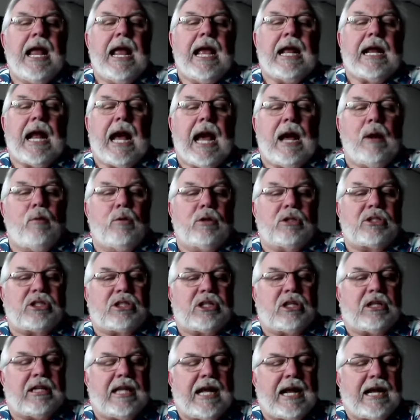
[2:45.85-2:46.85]
And I will
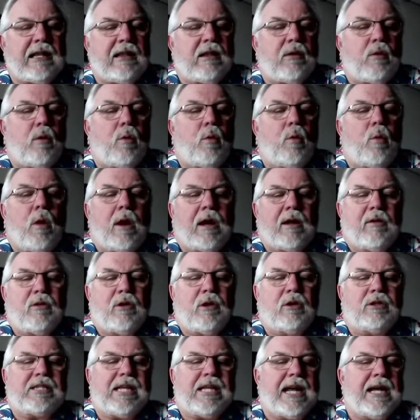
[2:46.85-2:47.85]
select one of
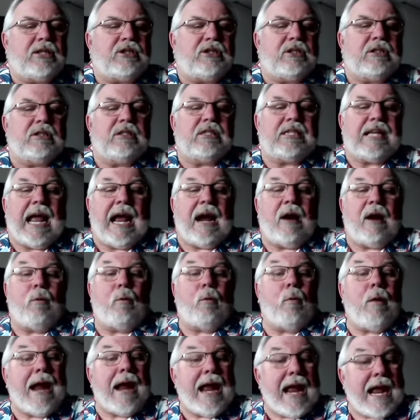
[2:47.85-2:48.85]
those agents at
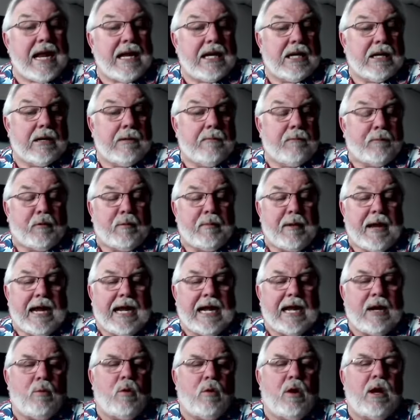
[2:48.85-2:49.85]
random from
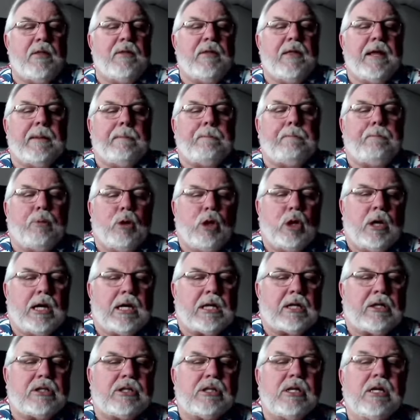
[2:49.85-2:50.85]
anyone that
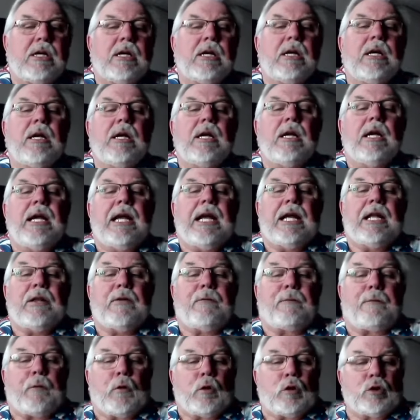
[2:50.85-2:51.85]
booked in
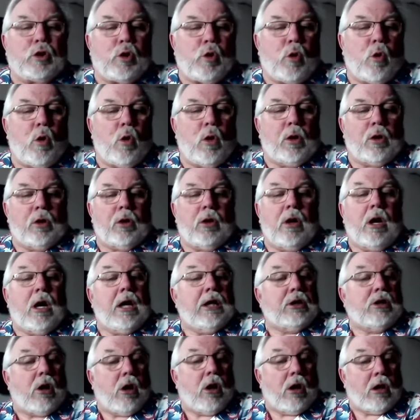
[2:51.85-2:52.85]
the first quarter
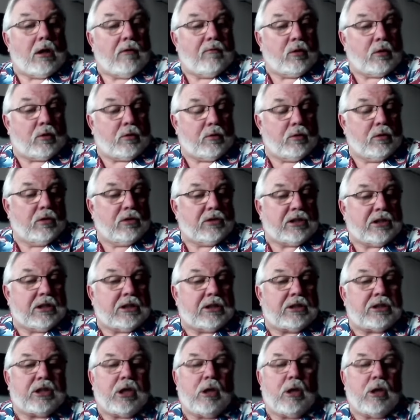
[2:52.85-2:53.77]
on Carnival Cruises.